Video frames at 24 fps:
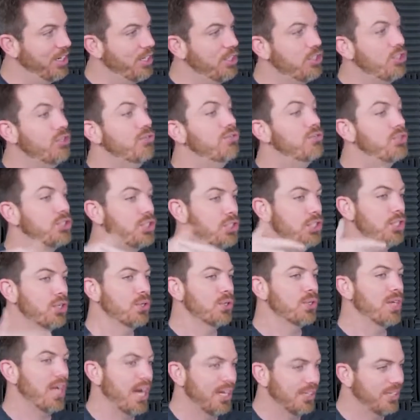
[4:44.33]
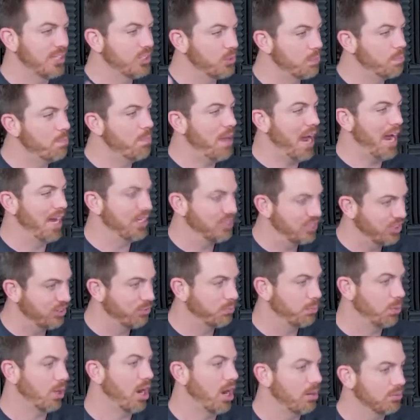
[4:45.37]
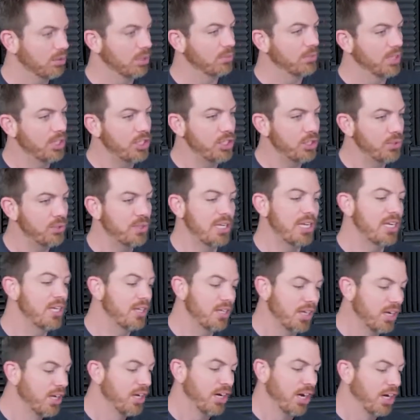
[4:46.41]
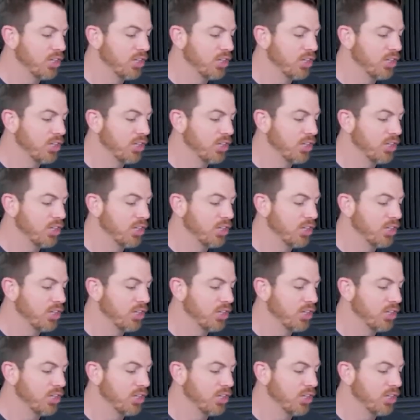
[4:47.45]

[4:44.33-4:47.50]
you've still got this massive problem that you need